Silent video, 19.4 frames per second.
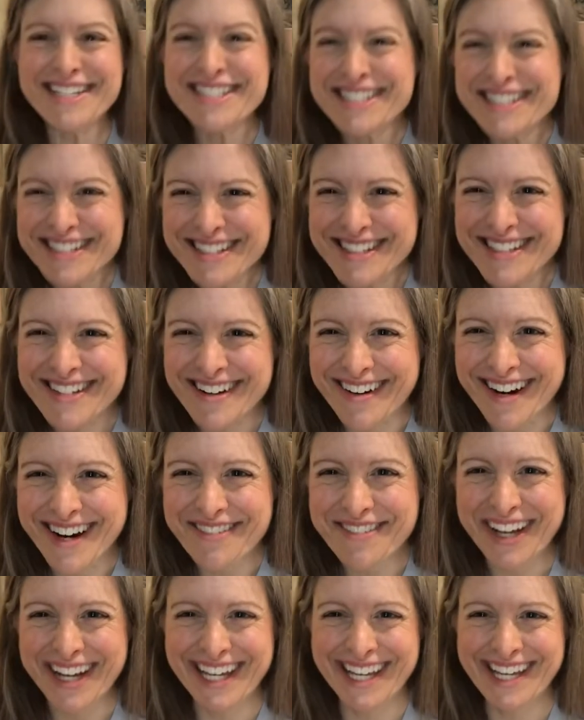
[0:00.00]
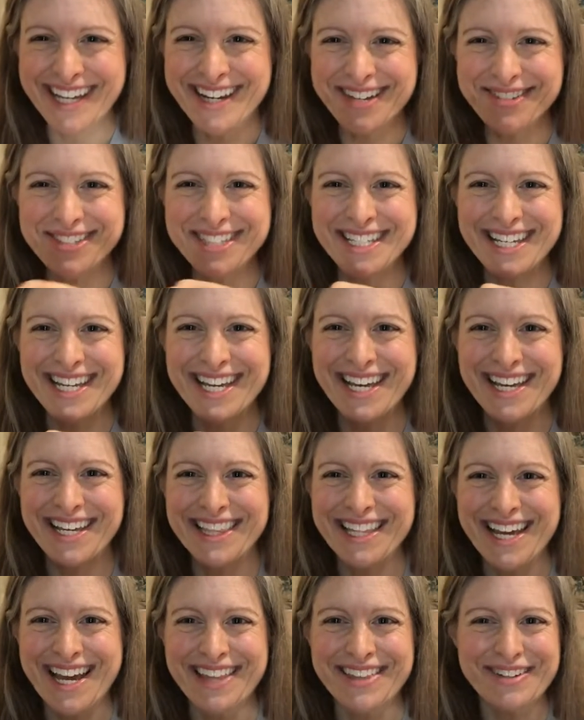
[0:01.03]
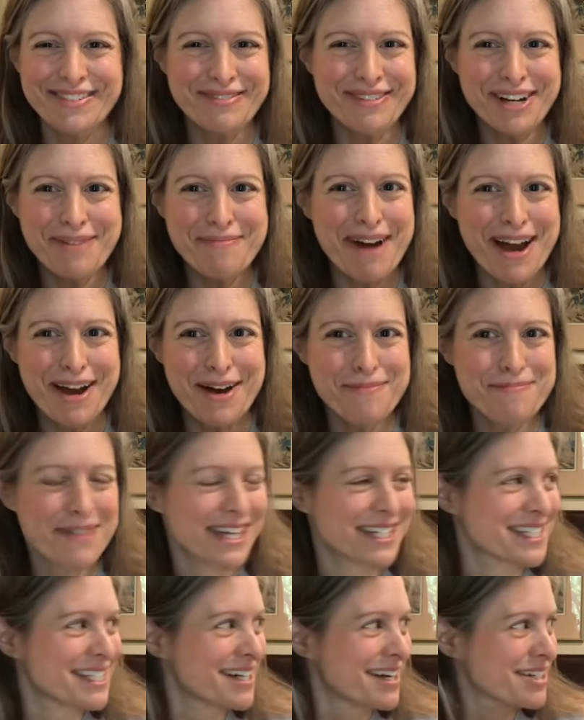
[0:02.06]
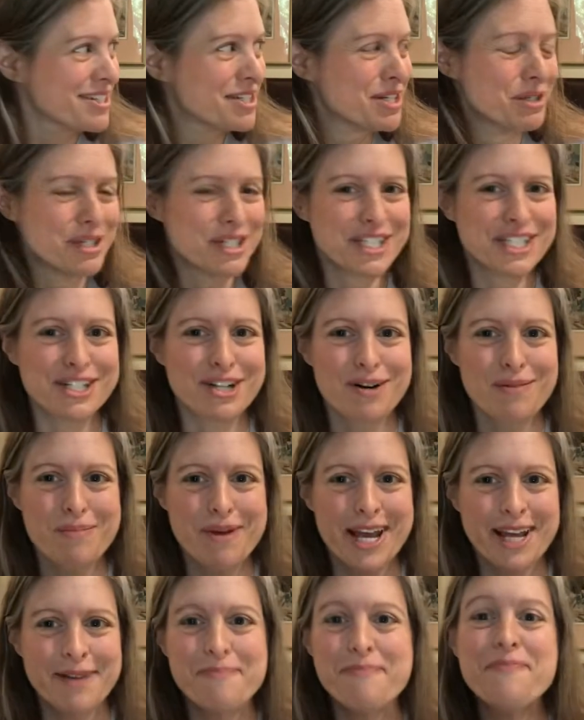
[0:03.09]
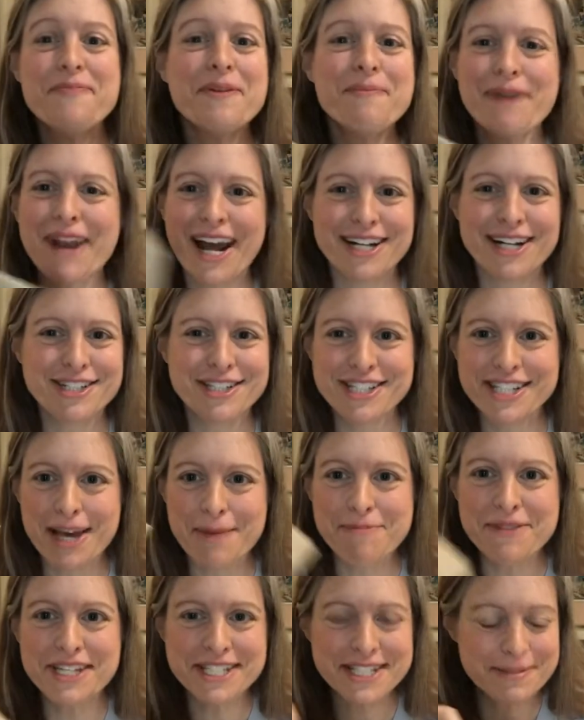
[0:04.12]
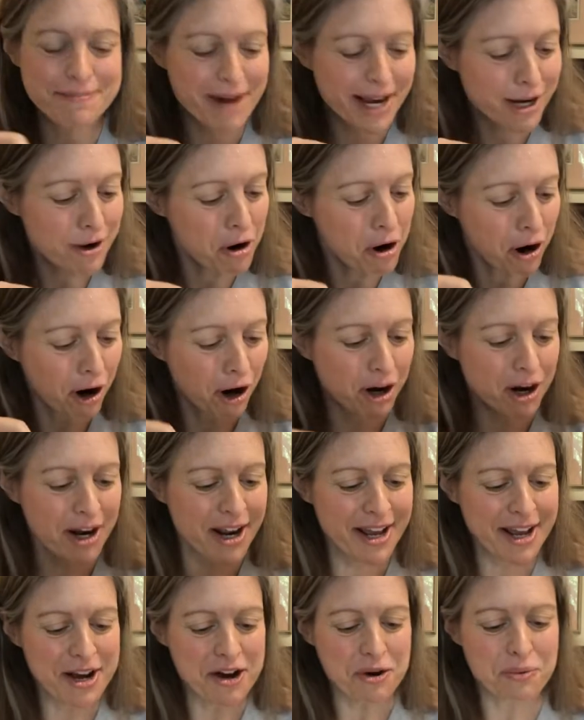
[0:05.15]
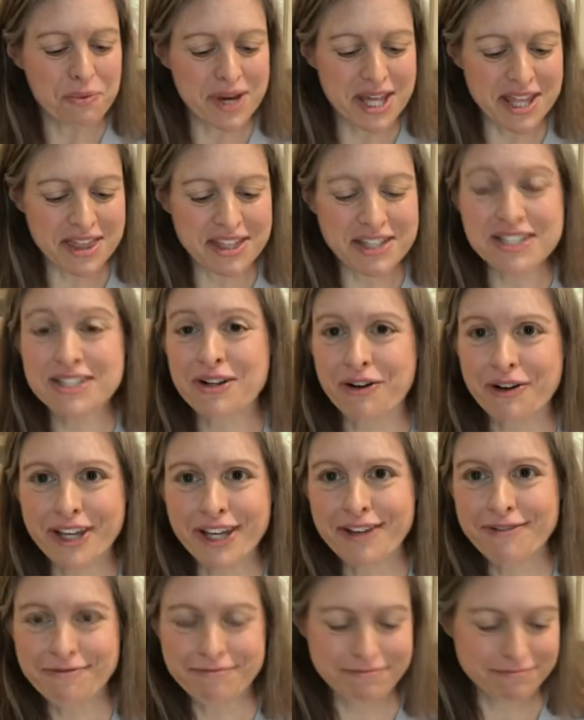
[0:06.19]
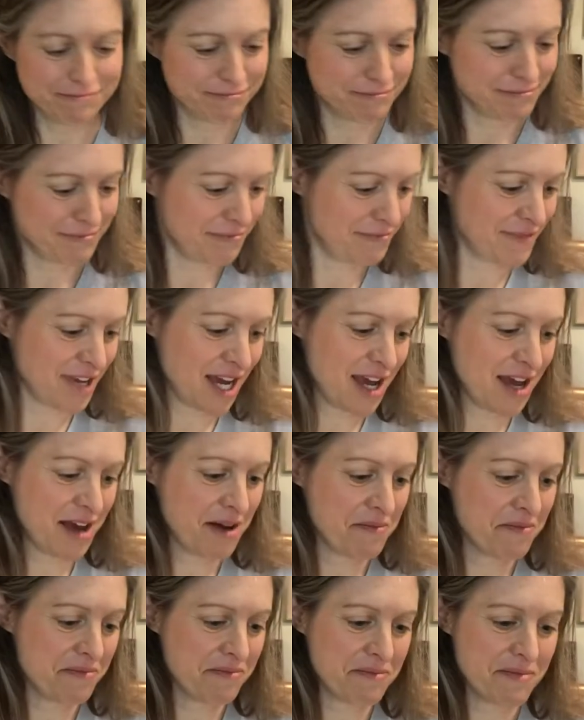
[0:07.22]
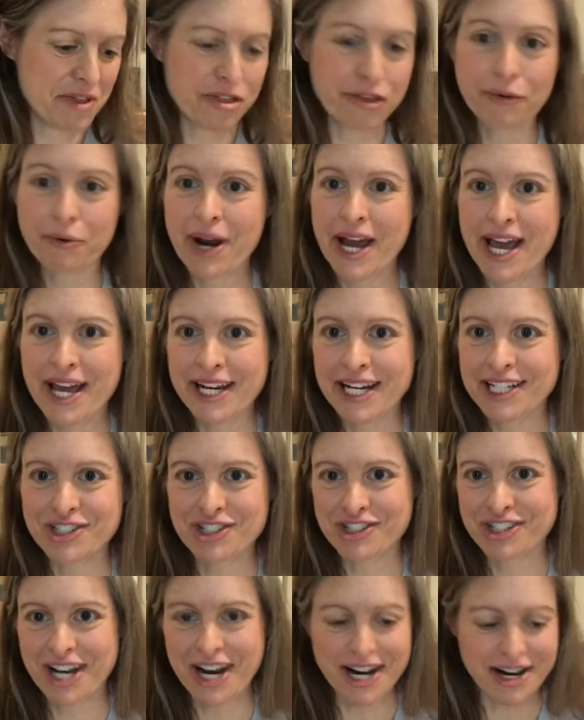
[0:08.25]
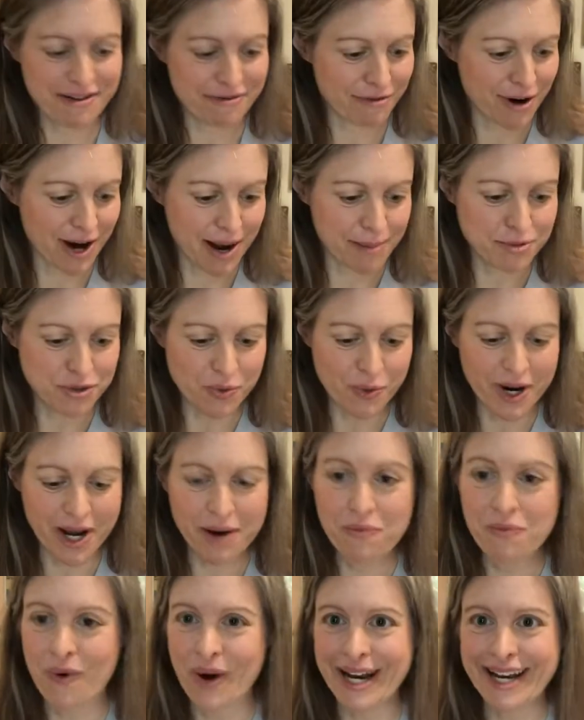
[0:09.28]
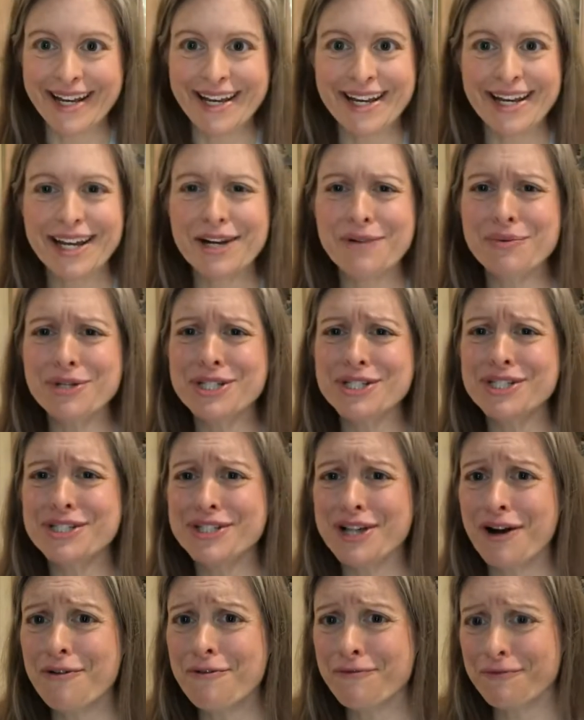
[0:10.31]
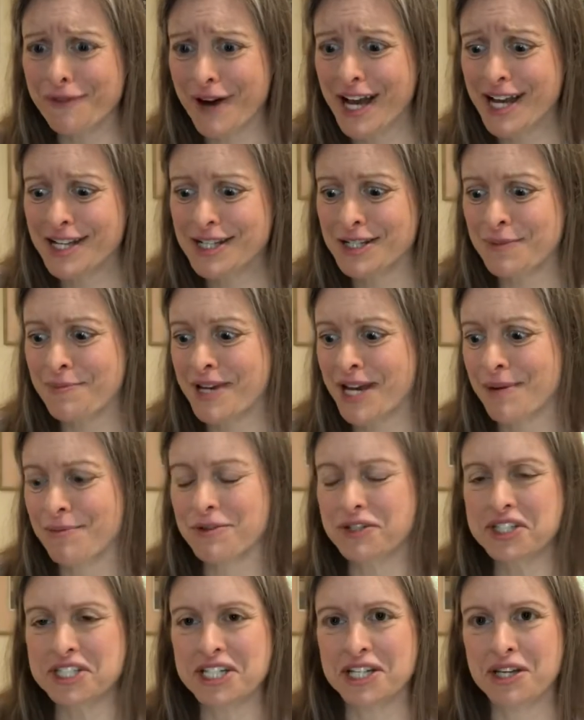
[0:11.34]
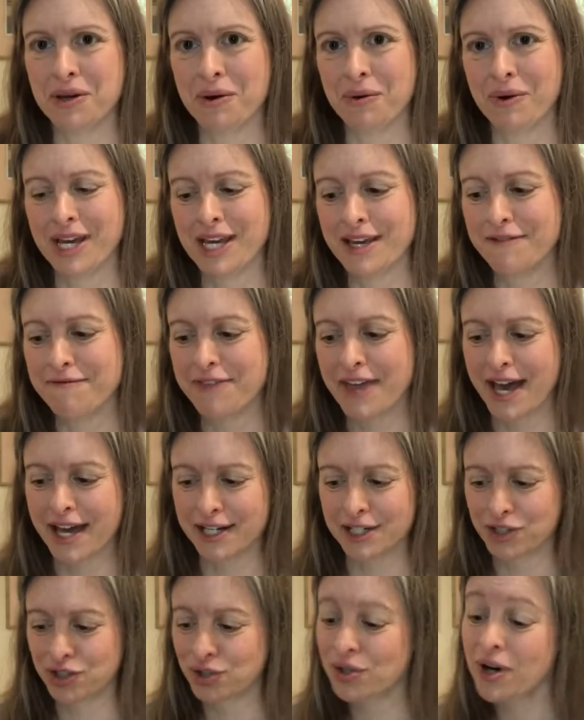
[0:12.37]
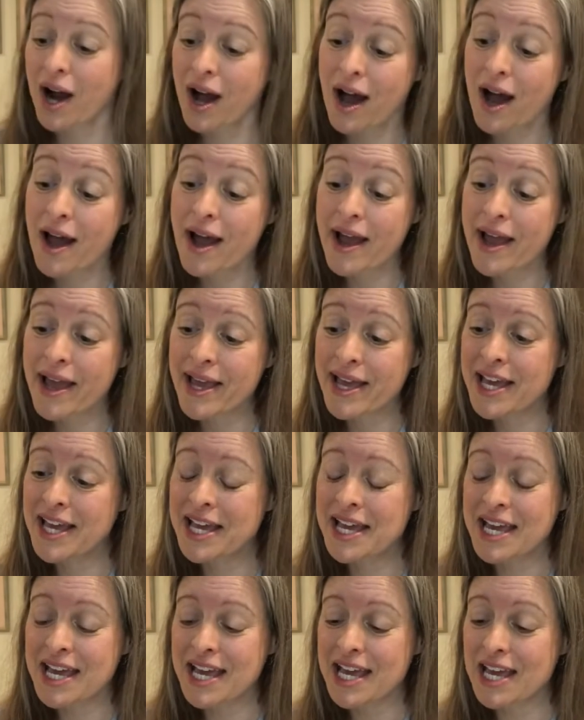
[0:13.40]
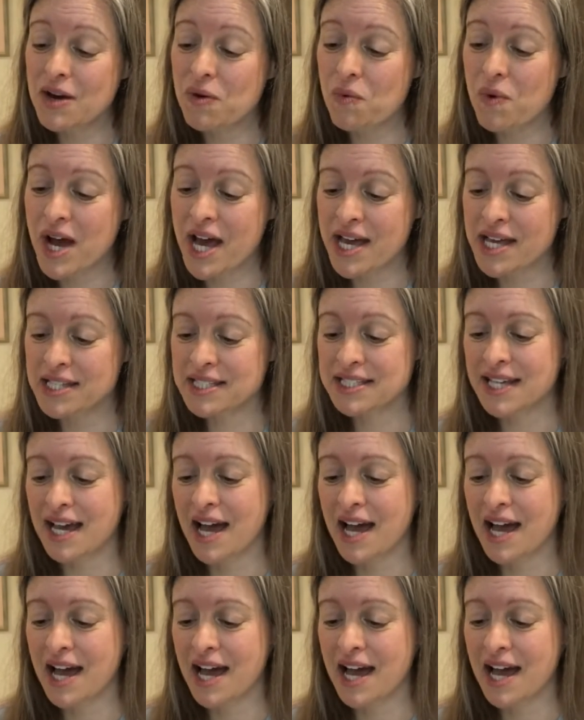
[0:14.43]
sorry, I've got a kiddo singing in the other room. I hope that's not too disturbing. But I just kept this in my car with sulky thread and just kind of grabbed what I wanted. And it was so fun to be able to give that a try. It was